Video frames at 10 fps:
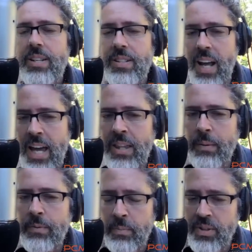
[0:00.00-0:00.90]
take
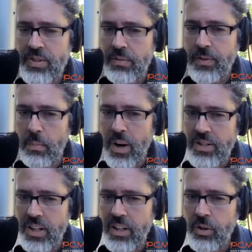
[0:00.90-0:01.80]
them from a, for a
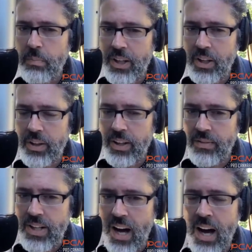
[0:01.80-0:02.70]
particular period
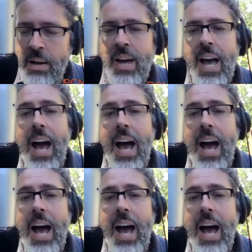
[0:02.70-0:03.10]
of time,